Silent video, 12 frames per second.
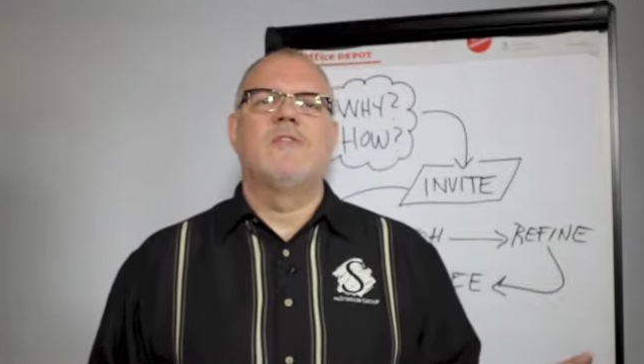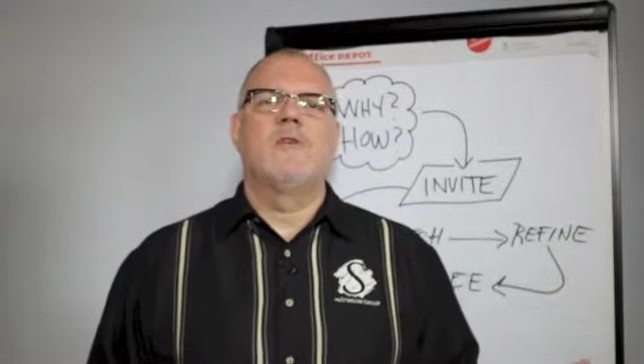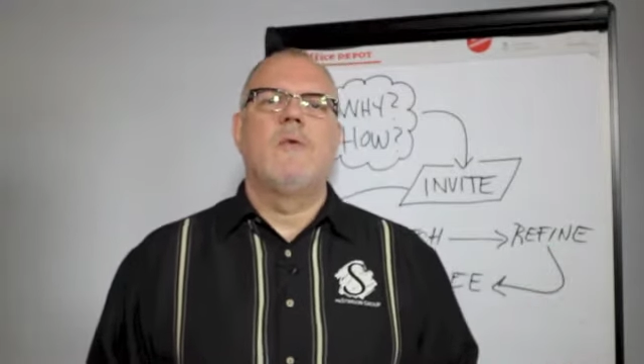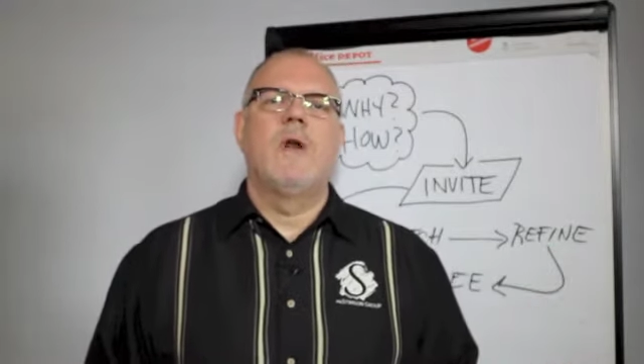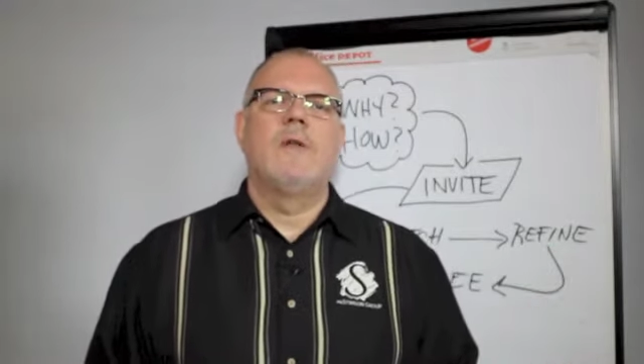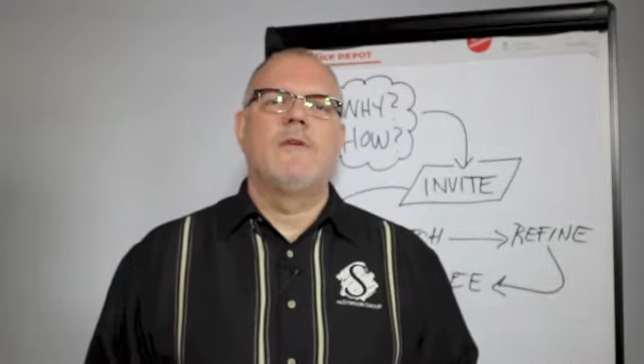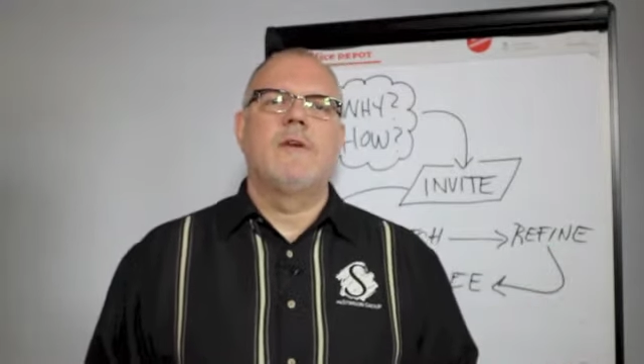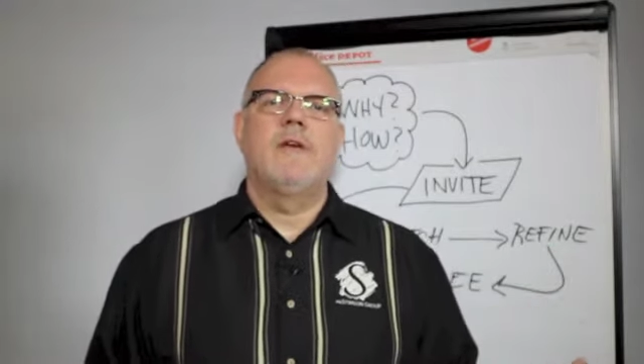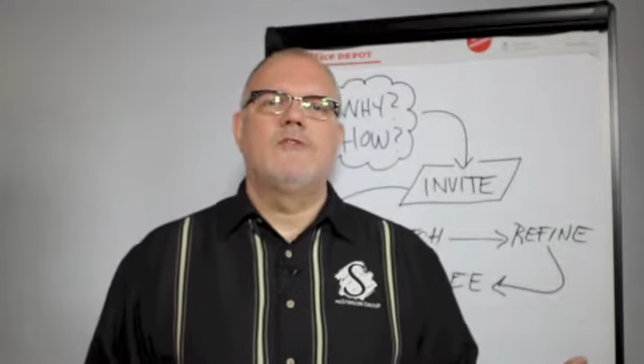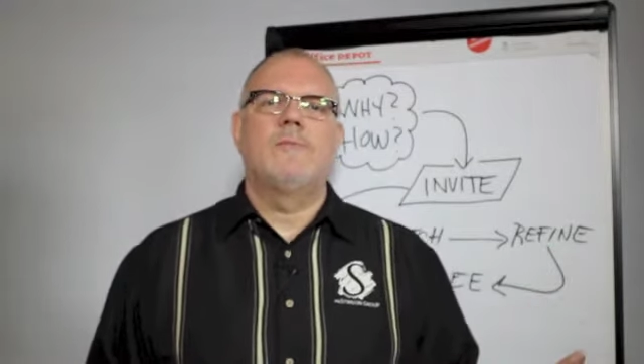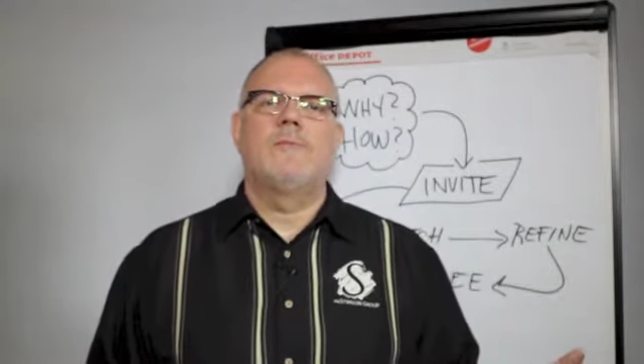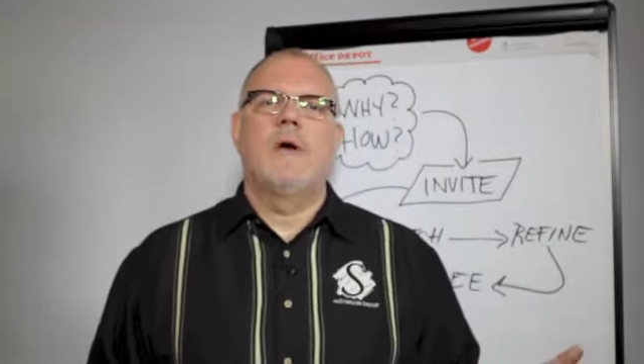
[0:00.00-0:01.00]
in the
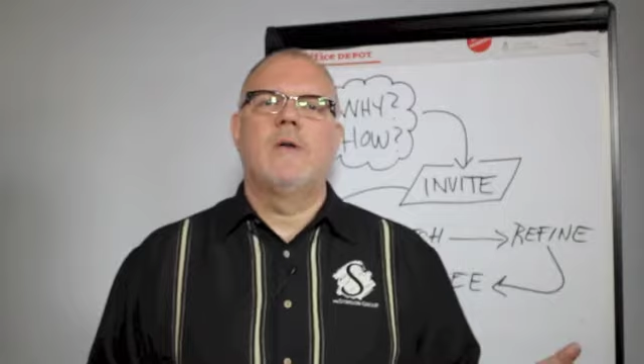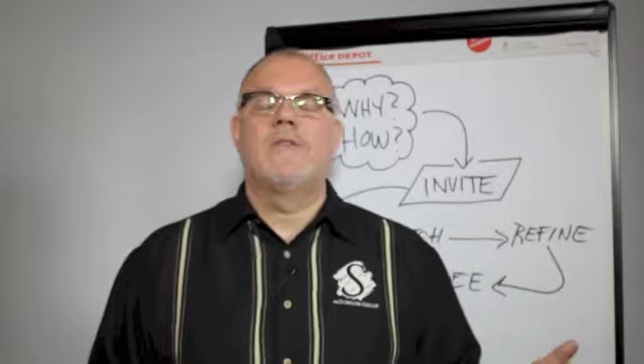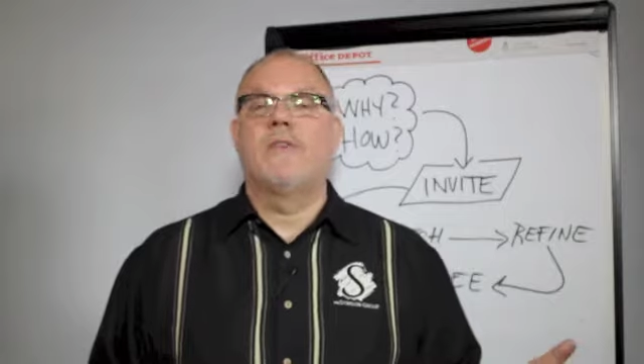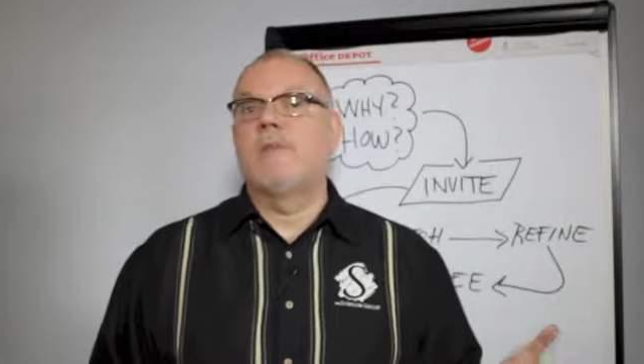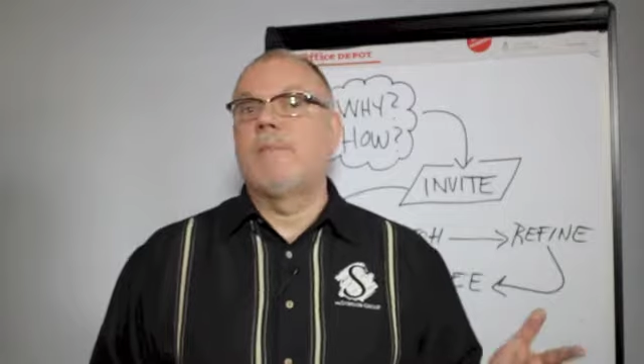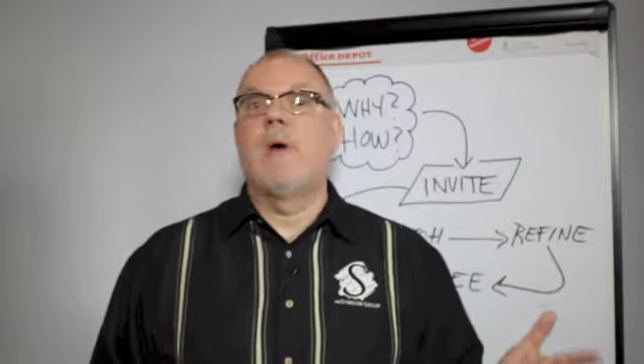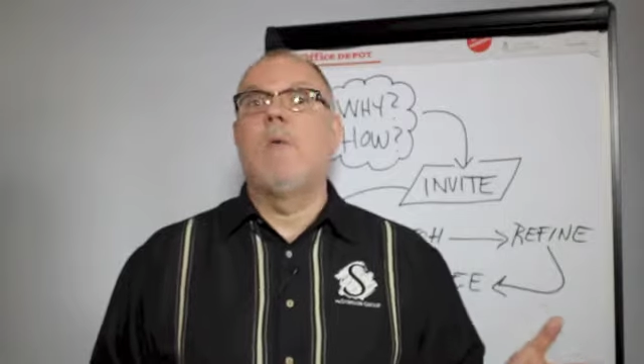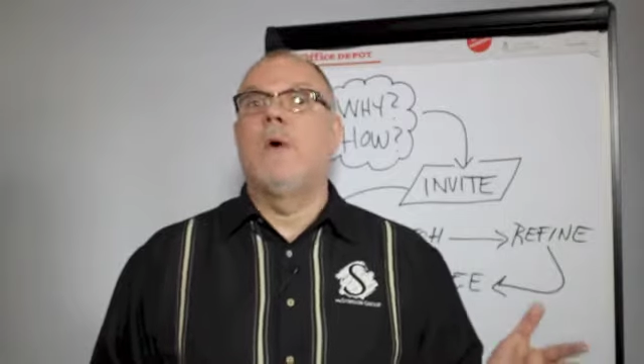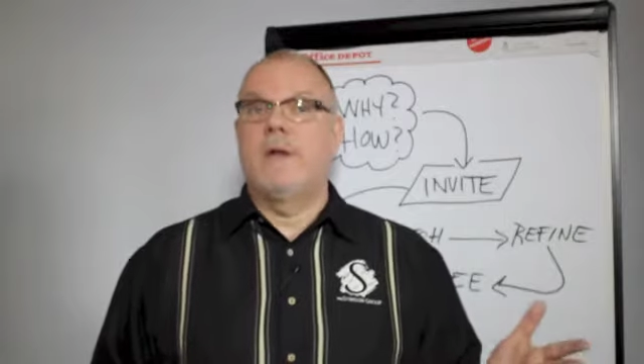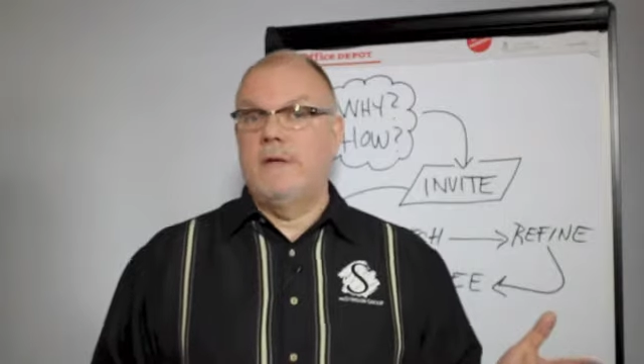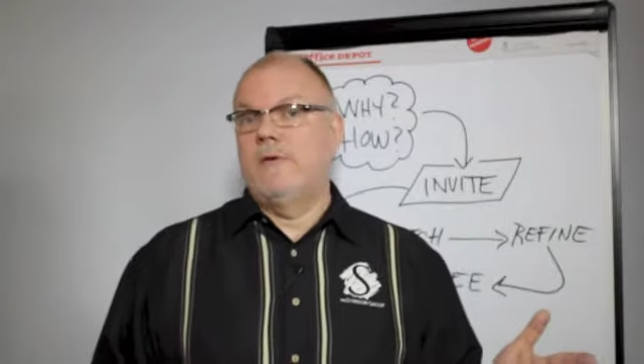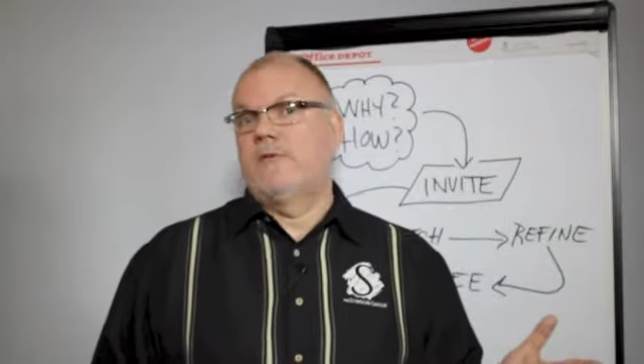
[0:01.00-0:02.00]
qualification process about
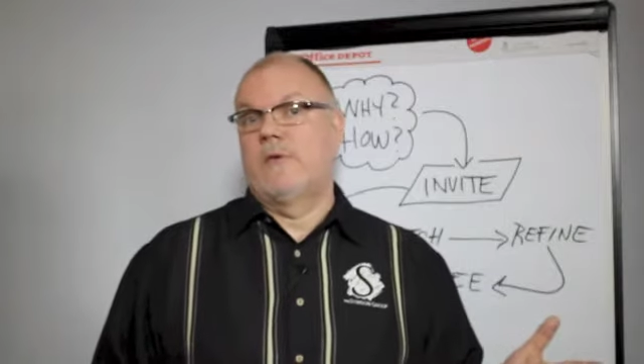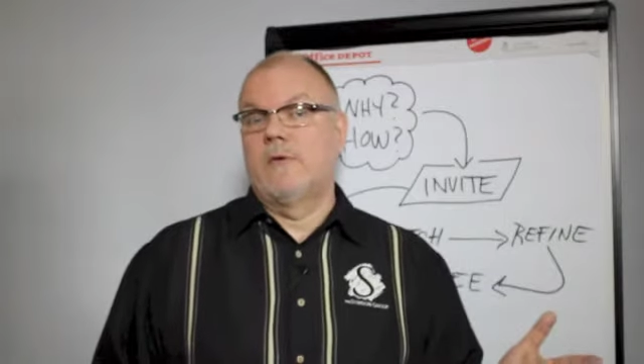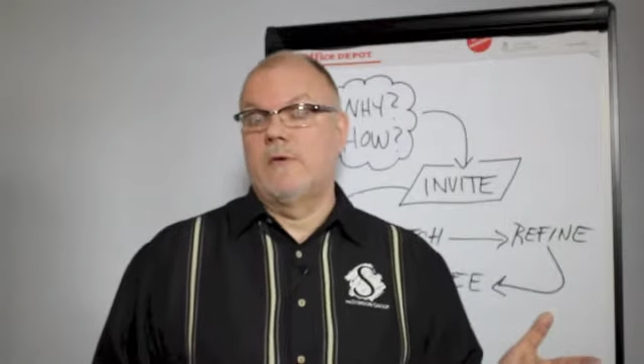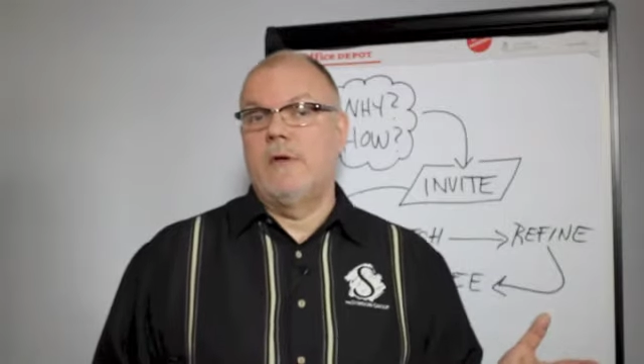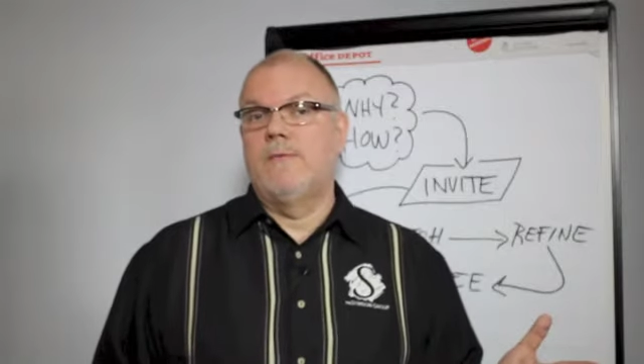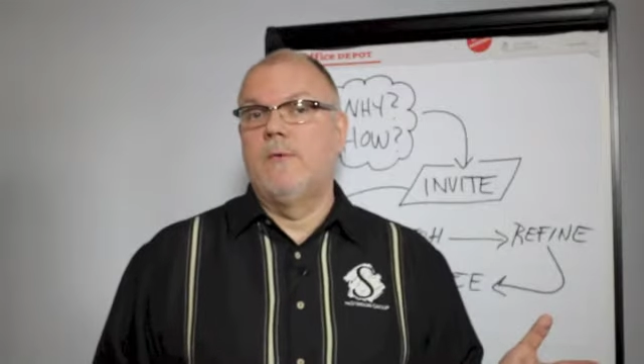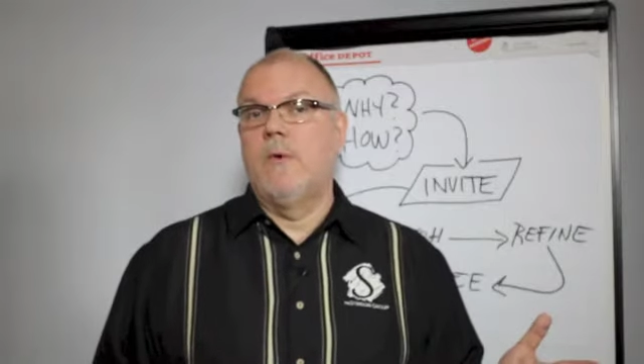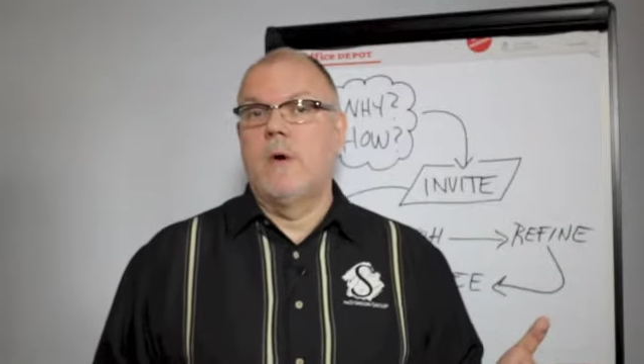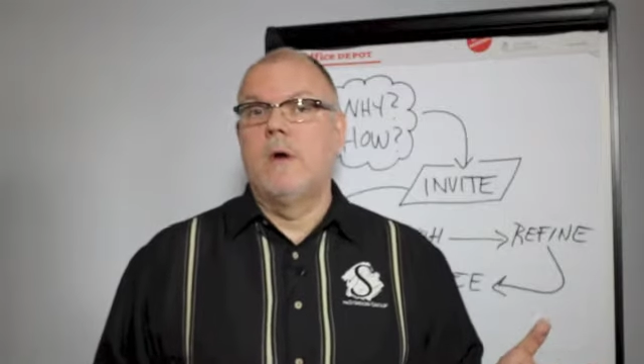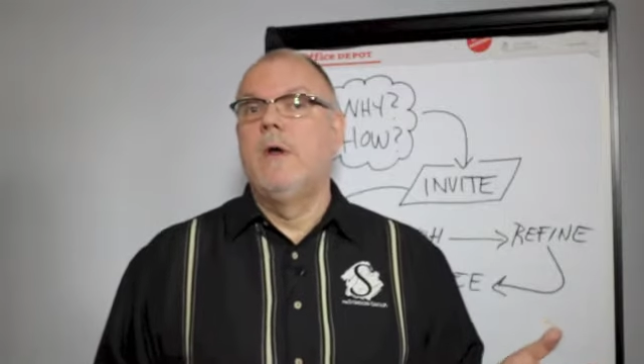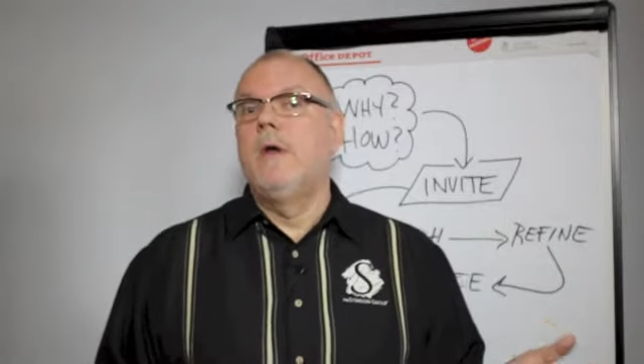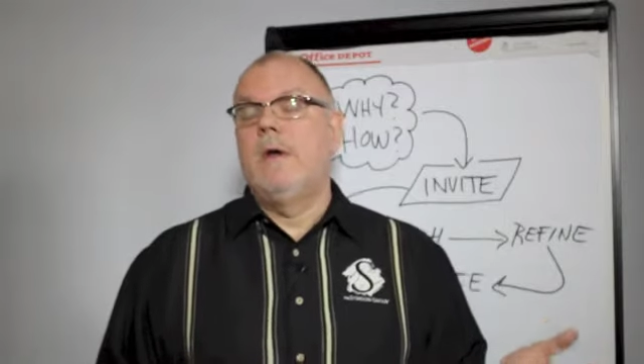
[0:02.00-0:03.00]
what it is they're looking for